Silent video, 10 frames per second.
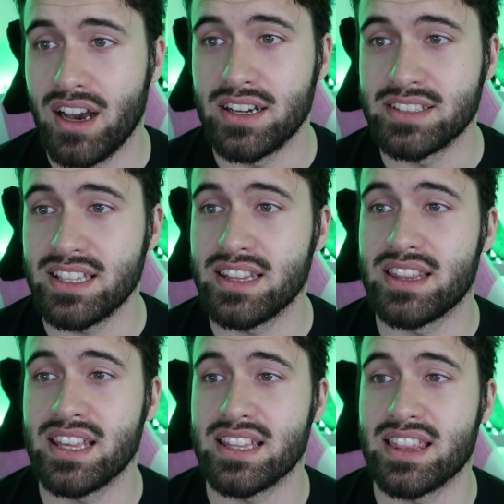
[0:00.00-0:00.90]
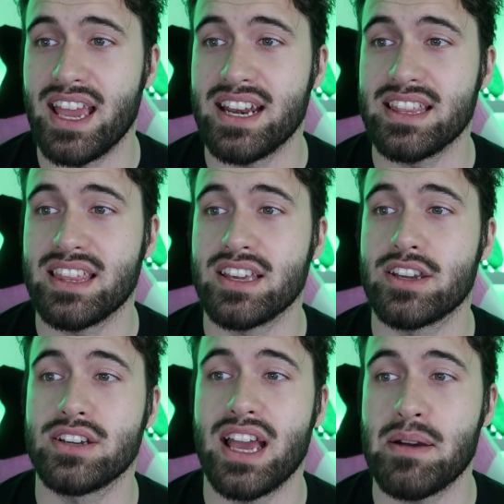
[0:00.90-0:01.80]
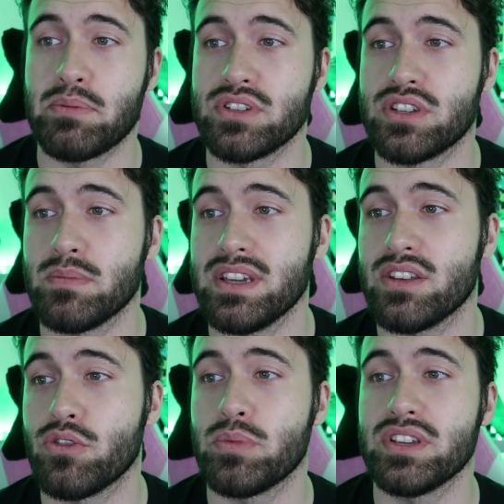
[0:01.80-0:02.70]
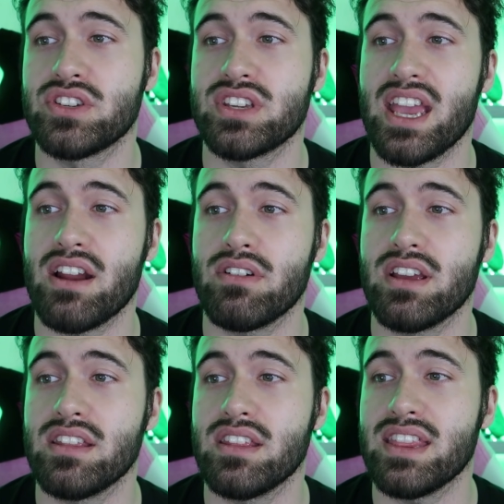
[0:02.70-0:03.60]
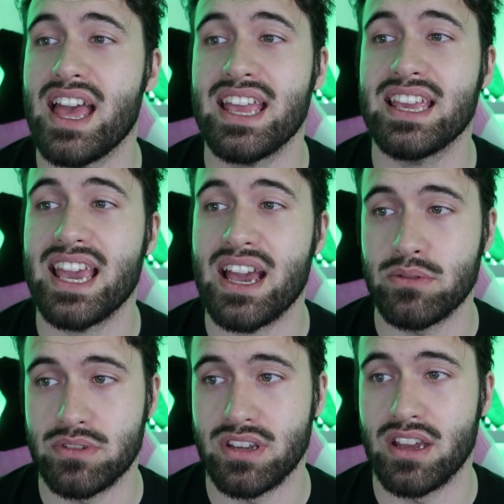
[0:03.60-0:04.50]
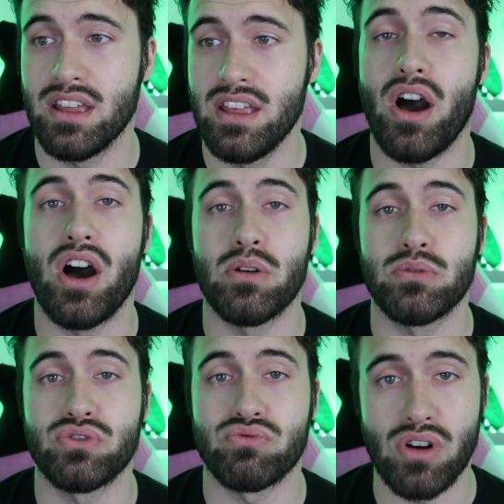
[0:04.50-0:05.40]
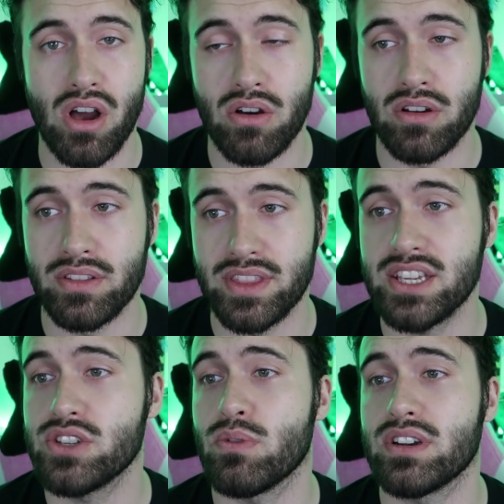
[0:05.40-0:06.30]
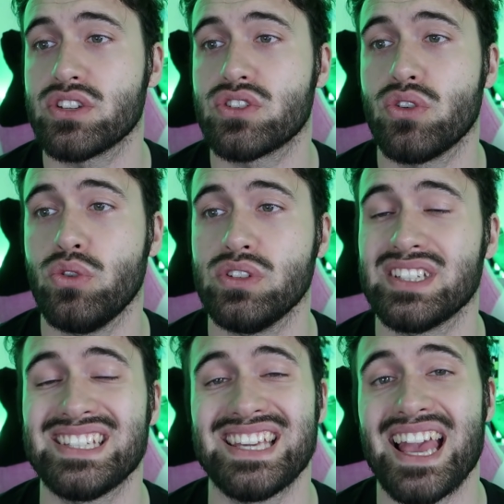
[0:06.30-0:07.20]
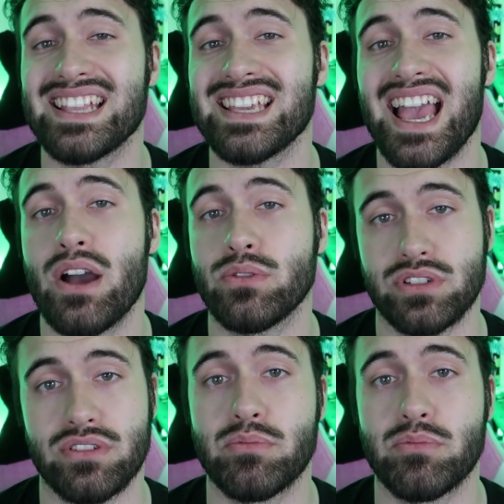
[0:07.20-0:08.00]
I didn't think that anything could happen to me that would be scarier than that encounter, but I was wrong. This one is called "Get Out